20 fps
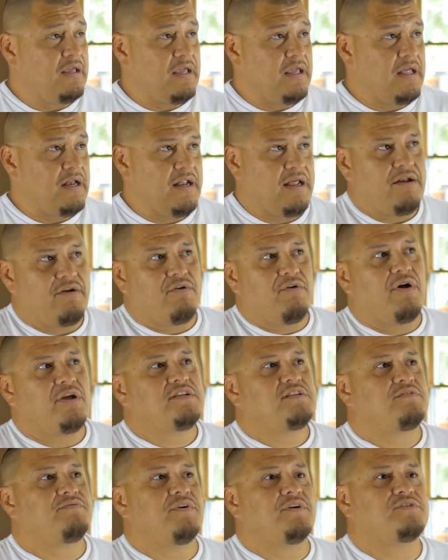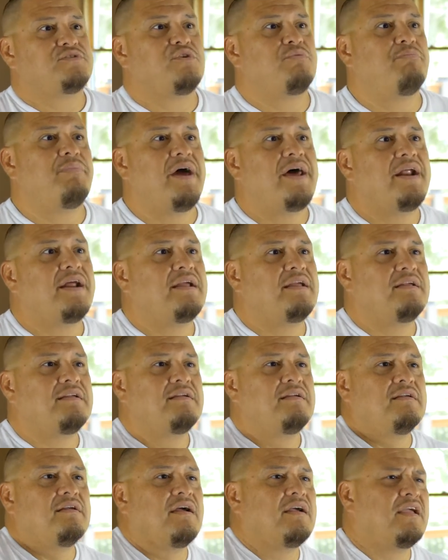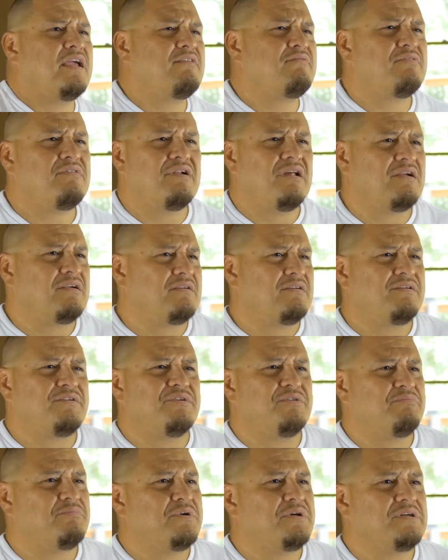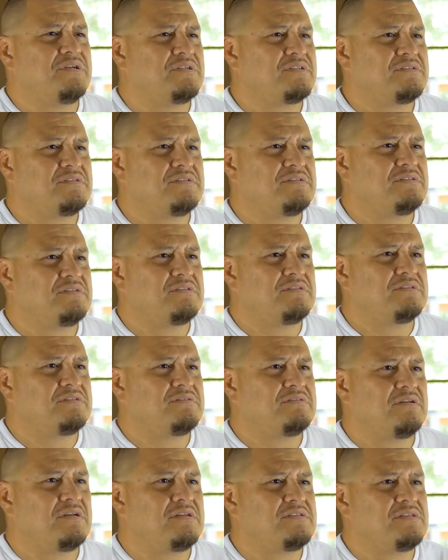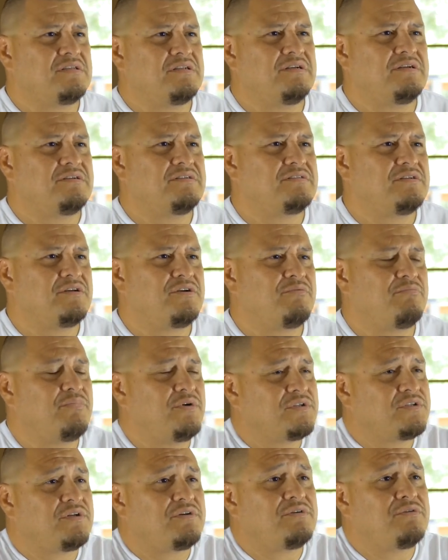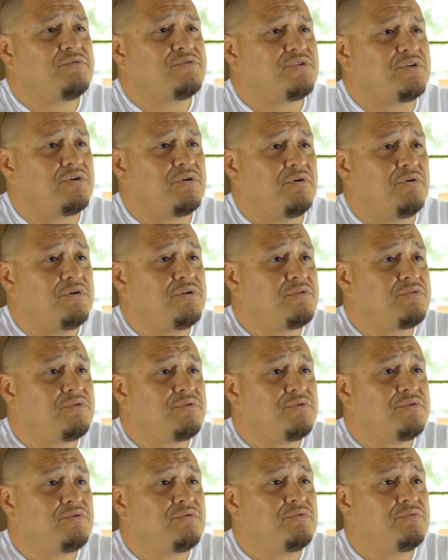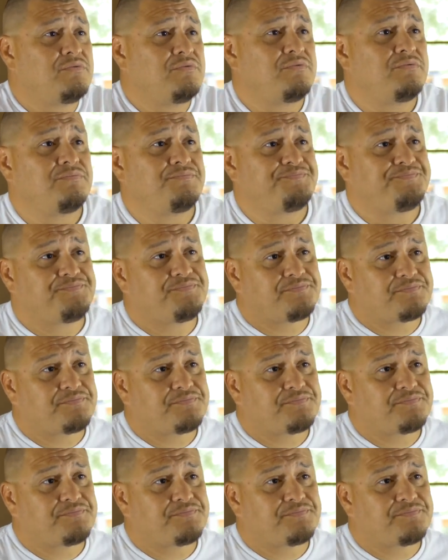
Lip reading: And I don't know, I just felt so bad. I gave her like $100. I said, here's $100. I don't know what you're going through. You